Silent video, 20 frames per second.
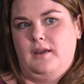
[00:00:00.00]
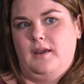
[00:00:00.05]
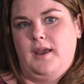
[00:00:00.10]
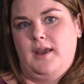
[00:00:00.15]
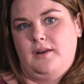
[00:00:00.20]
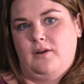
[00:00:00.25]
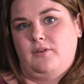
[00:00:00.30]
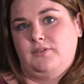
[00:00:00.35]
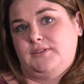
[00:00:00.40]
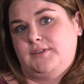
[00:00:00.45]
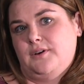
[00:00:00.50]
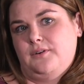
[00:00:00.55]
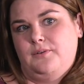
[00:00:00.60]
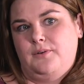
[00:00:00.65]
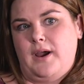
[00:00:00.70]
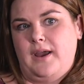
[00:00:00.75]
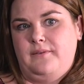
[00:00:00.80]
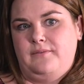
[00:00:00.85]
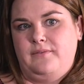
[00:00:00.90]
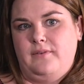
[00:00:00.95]
And also,
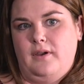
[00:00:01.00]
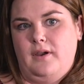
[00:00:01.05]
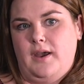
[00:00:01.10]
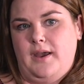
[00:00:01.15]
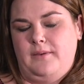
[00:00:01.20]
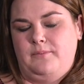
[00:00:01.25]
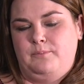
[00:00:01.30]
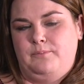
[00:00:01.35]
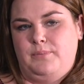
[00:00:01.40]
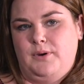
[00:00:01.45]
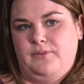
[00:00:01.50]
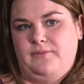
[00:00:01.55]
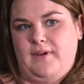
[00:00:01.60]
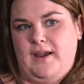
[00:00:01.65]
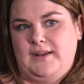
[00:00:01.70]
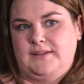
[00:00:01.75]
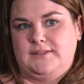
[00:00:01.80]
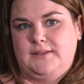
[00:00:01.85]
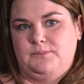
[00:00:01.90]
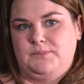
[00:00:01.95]
I
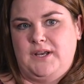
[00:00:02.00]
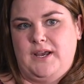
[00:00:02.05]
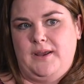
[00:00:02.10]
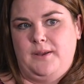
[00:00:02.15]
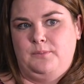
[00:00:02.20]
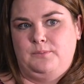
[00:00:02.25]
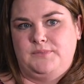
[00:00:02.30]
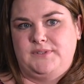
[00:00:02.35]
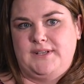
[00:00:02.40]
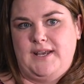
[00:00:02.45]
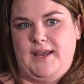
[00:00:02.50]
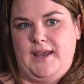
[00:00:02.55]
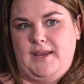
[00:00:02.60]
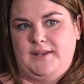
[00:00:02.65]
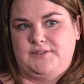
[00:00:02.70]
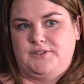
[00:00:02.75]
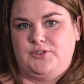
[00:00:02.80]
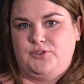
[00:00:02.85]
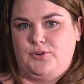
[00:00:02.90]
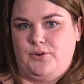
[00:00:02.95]
provide sometimes a
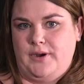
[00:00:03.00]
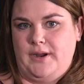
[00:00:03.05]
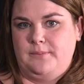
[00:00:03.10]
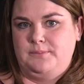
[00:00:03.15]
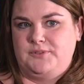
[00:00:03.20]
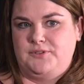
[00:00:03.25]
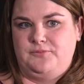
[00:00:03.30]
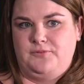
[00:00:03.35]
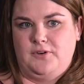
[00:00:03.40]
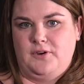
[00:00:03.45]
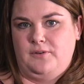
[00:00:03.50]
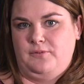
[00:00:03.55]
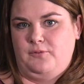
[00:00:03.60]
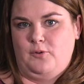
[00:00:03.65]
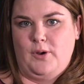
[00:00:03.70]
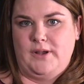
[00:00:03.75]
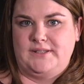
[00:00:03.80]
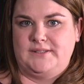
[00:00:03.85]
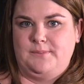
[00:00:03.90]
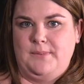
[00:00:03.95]
script for a
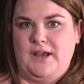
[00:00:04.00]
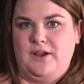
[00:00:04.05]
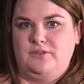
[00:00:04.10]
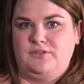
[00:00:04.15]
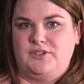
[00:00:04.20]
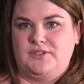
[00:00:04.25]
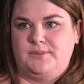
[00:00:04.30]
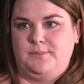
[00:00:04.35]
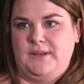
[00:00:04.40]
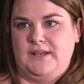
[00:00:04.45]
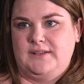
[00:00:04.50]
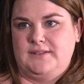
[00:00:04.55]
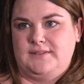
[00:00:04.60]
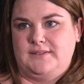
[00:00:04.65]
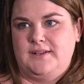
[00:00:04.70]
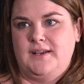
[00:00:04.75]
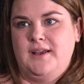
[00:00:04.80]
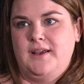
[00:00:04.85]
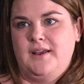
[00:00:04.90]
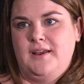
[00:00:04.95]
voicemail, just
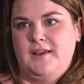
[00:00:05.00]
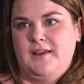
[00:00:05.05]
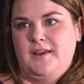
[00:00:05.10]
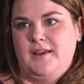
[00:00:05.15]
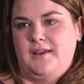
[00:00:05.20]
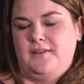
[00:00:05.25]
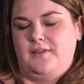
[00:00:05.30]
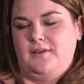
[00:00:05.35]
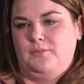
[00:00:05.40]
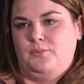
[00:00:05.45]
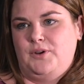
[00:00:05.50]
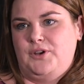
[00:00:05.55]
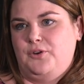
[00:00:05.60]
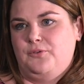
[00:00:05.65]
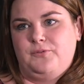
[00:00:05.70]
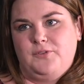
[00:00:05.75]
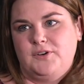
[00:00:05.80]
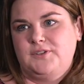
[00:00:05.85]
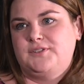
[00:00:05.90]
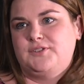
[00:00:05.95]
because when you're
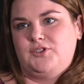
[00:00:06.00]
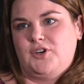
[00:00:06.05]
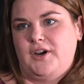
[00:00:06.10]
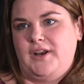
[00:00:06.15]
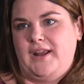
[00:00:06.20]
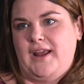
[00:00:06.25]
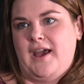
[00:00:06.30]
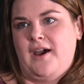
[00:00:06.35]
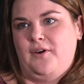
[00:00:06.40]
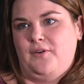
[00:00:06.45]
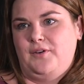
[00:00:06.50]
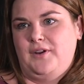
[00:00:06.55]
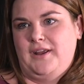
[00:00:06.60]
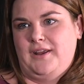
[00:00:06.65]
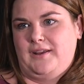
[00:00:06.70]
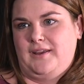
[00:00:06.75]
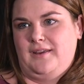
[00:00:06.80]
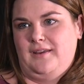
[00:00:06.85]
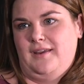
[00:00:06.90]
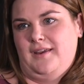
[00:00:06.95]
first starting out,
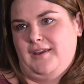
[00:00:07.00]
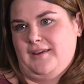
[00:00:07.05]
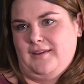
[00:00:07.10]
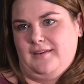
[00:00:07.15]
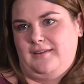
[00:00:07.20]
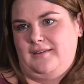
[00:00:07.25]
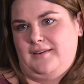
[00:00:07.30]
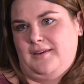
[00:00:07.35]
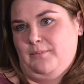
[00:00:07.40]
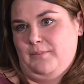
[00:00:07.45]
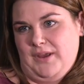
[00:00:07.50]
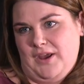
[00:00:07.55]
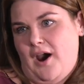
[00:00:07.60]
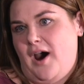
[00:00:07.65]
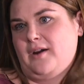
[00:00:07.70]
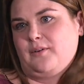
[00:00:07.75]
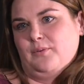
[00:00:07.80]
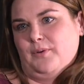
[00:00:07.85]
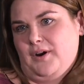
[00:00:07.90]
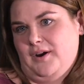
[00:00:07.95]
it can be
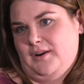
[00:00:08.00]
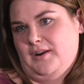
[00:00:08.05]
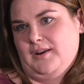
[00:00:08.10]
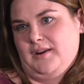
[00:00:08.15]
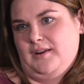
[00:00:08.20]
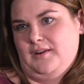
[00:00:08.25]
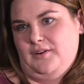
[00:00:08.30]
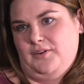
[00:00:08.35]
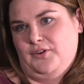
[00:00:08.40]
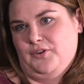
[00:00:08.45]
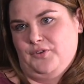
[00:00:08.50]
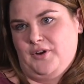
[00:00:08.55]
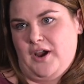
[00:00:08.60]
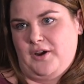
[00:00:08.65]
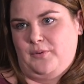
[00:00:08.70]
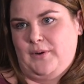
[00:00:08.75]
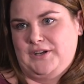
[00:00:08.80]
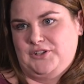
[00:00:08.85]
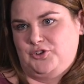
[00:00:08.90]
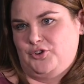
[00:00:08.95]
awkward and you're not
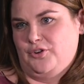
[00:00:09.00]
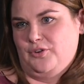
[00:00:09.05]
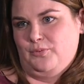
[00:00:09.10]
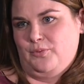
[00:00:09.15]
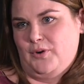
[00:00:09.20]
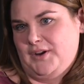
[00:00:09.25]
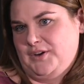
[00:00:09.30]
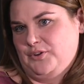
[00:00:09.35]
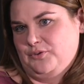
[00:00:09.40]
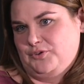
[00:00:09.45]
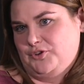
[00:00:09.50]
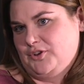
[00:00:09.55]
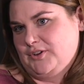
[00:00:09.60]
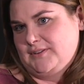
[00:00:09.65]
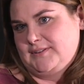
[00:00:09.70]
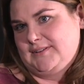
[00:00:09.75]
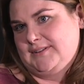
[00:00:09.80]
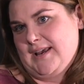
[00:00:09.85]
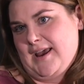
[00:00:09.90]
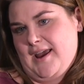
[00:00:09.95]
quite sure what you
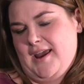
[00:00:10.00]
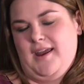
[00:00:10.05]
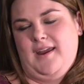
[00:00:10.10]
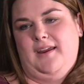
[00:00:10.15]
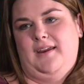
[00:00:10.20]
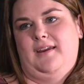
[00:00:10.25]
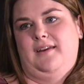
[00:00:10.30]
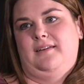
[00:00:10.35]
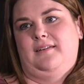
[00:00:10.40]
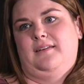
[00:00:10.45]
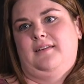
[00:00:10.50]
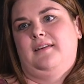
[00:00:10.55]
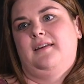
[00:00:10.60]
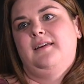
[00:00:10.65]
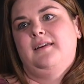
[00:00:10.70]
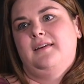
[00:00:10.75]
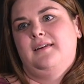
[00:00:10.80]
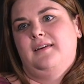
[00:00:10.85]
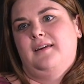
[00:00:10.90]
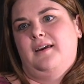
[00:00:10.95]
should say. And
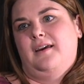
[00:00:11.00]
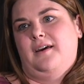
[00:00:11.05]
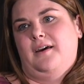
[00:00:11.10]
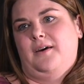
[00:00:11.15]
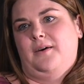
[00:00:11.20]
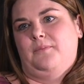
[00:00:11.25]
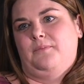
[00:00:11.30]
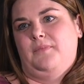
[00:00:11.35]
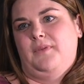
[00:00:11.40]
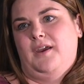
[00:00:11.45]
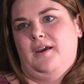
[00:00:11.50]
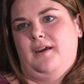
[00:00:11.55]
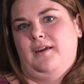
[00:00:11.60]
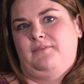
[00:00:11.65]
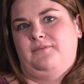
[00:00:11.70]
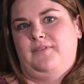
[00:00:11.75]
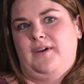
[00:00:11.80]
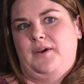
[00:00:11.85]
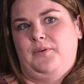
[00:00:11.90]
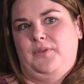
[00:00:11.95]

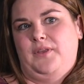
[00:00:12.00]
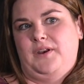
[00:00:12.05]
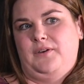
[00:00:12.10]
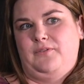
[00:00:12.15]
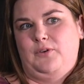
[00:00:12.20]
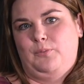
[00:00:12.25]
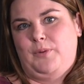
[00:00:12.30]
I've found that if you